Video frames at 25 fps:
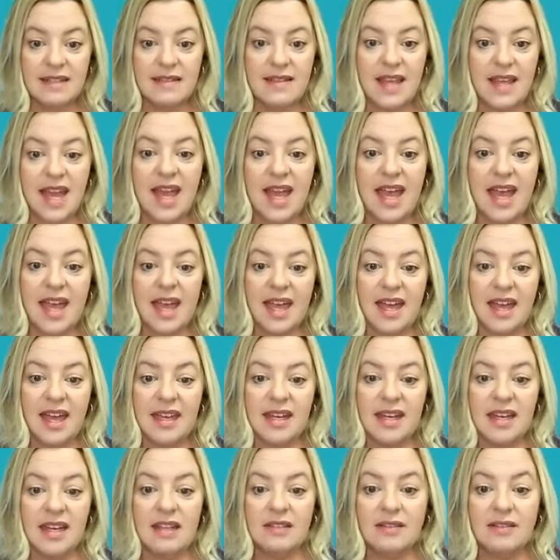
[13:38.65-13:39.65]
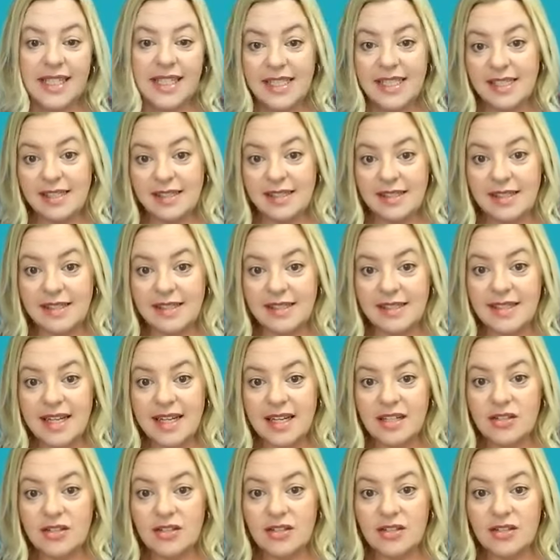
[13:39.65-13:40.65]
that had a licensing
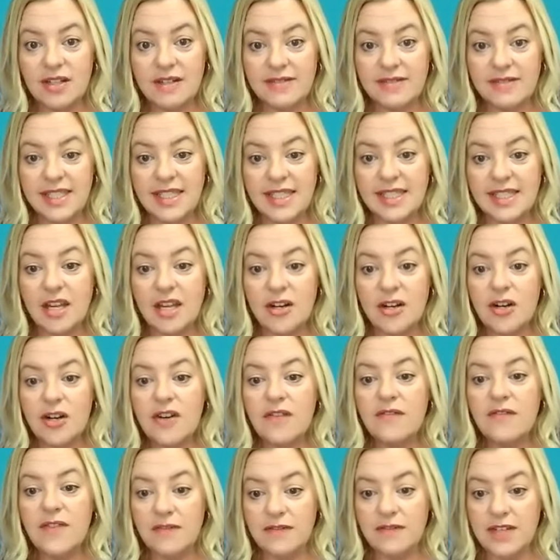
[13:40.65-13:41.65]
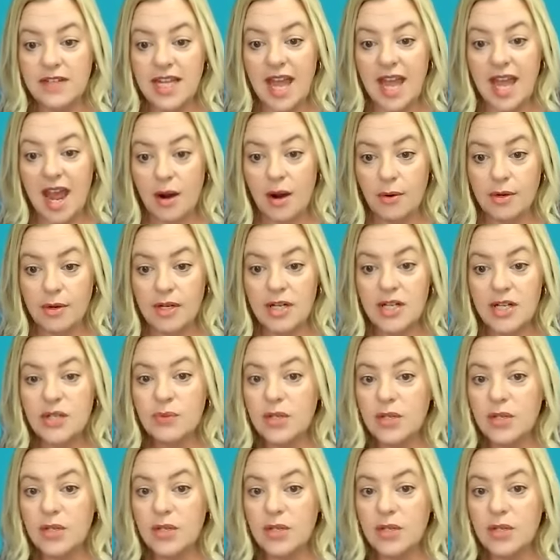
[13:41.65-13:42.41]
standard of 650 hours,